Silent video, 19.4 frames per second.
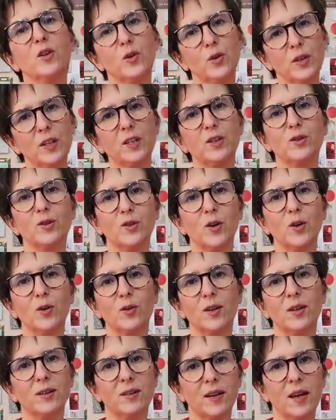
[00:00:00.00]
you need to know
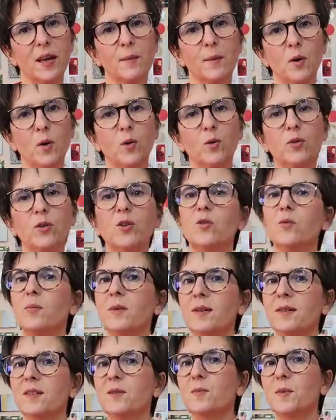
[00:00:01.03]
that MOQ
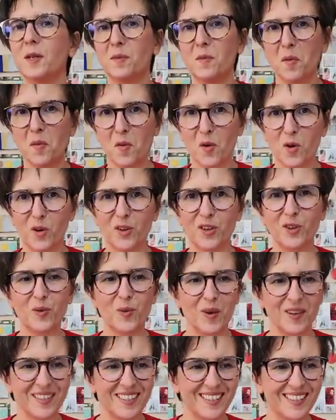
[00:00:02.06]
means minimum order
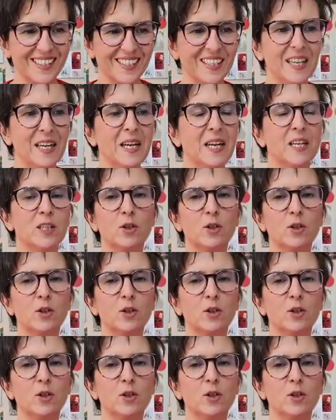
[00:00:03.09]
quantity.